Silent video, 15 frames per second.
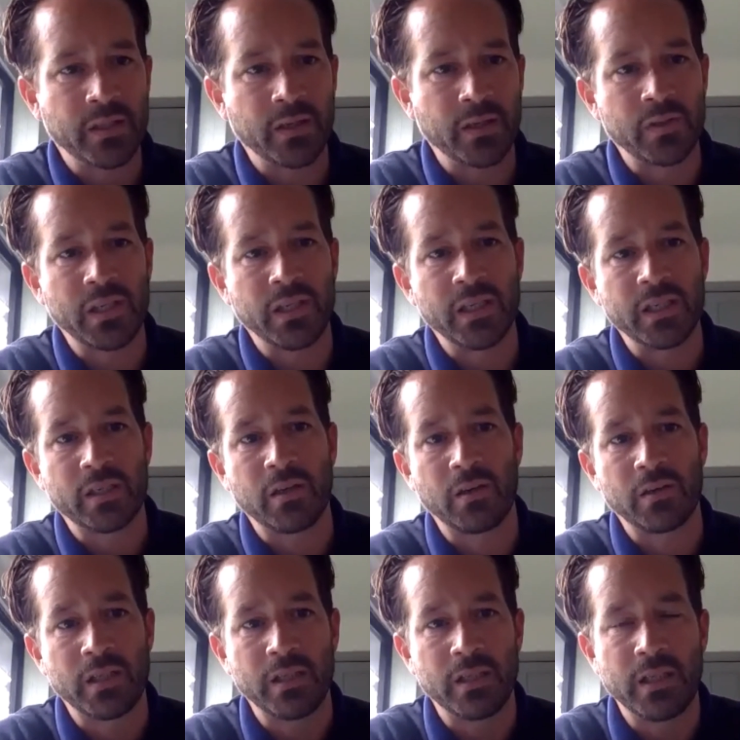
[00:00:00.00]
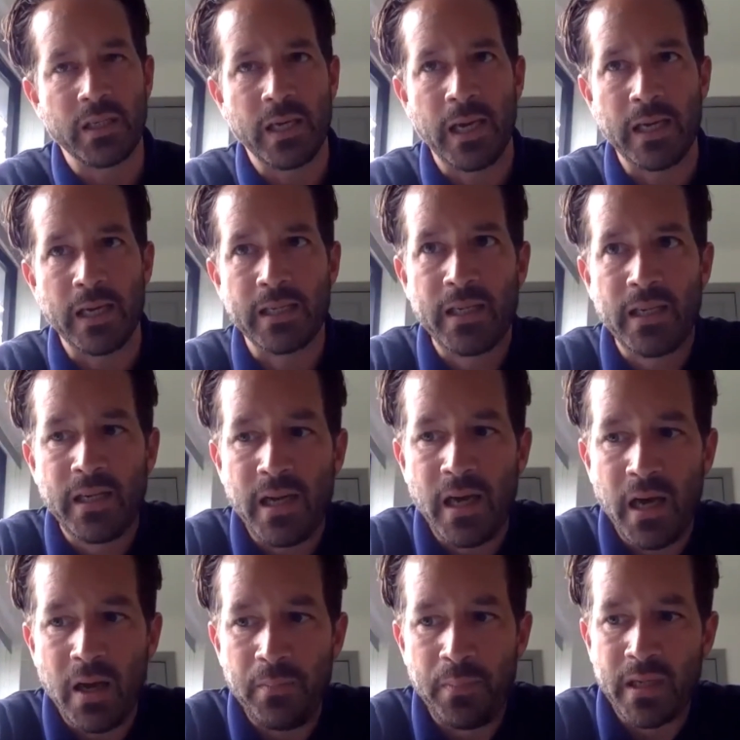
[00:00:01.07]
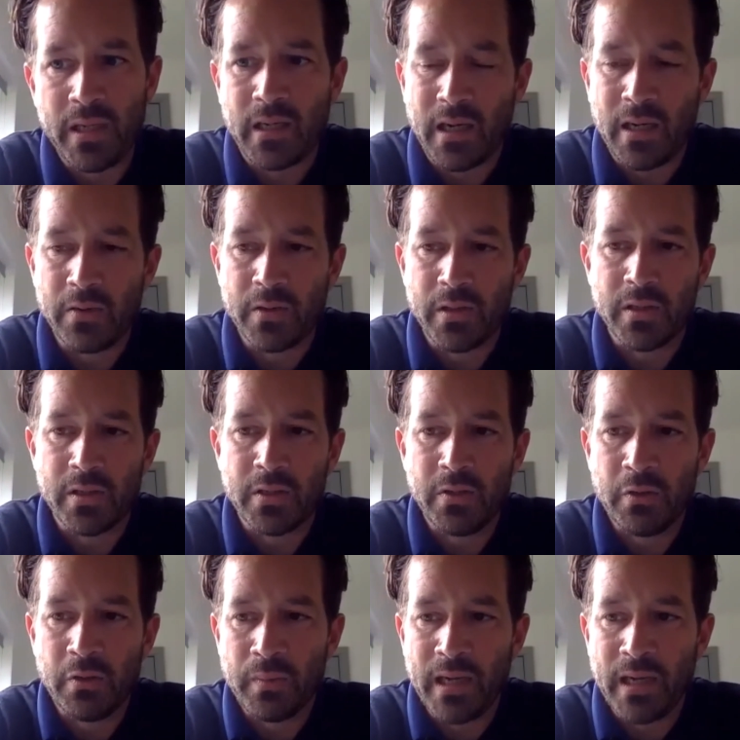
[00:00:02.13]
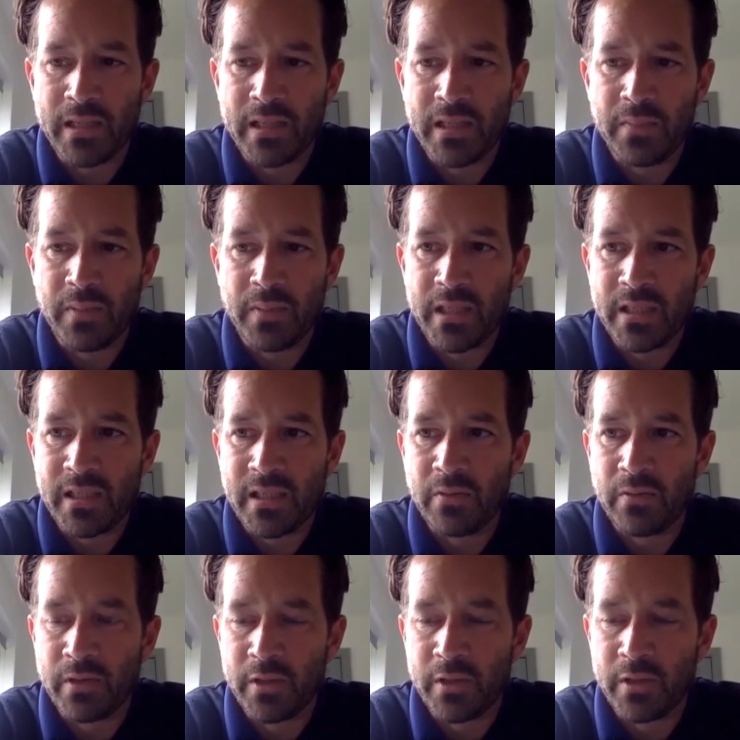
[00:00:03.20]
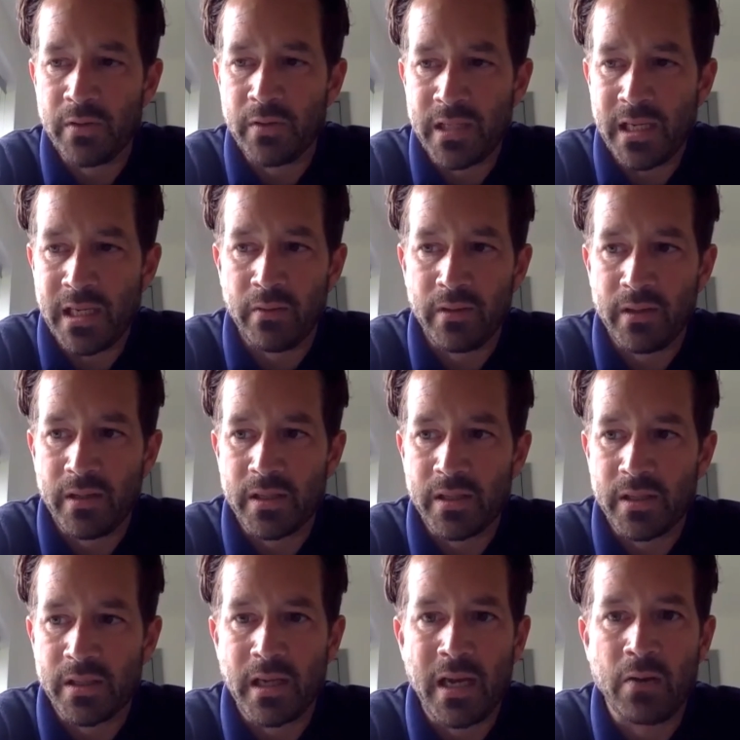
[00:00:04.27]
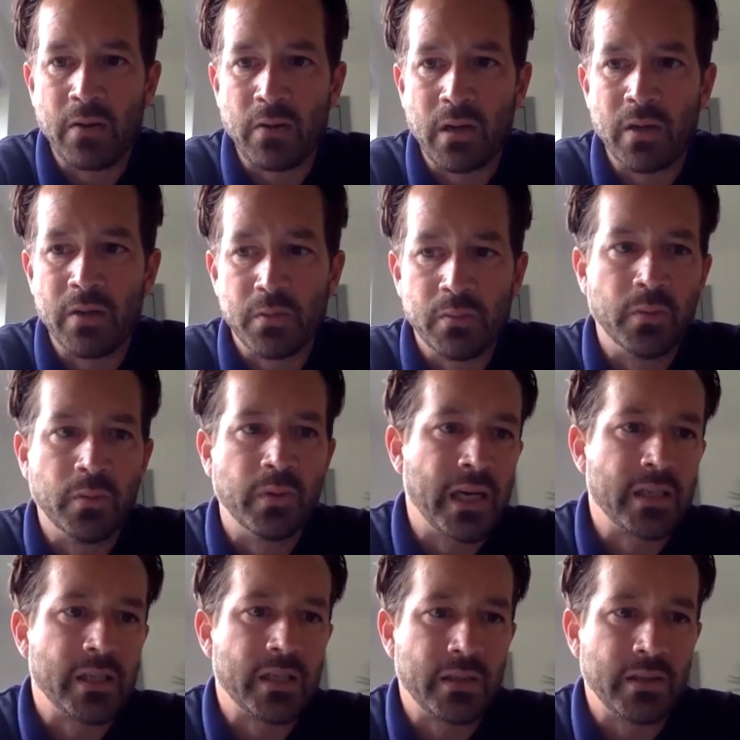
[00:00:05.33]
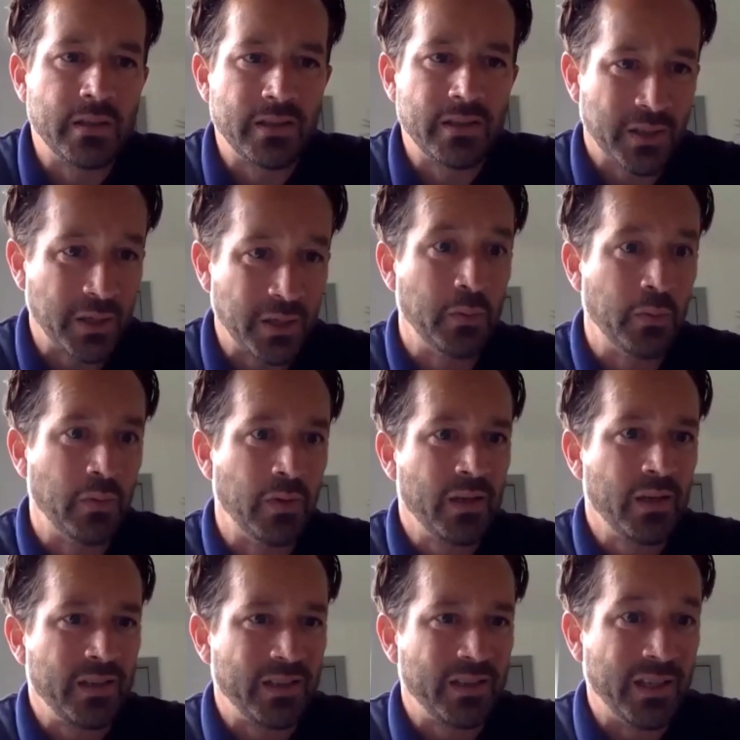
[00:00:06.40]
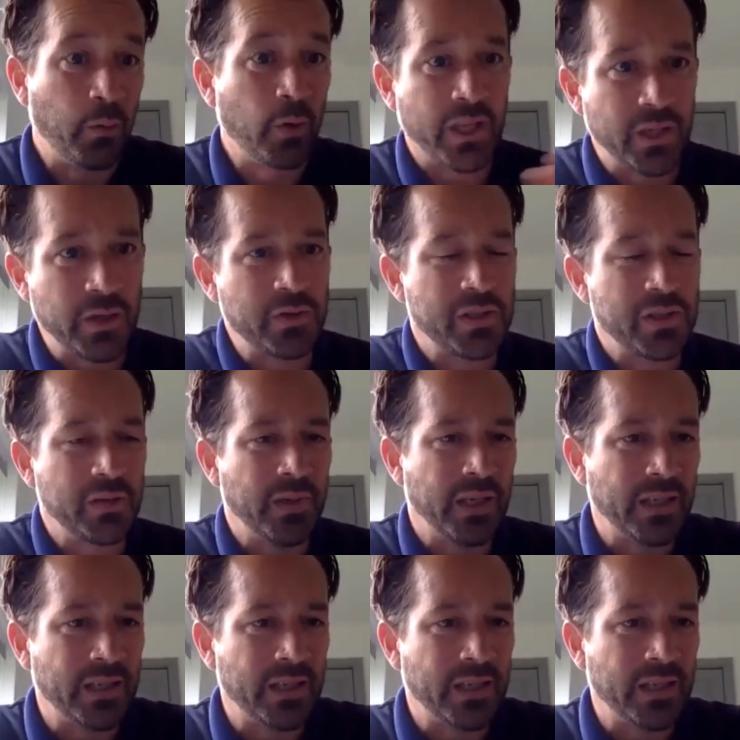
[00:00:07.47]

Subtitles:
And obviously it's starting to get a bit closer to normality, but it's still, the jury's out as to how close we'll get to what it used to be.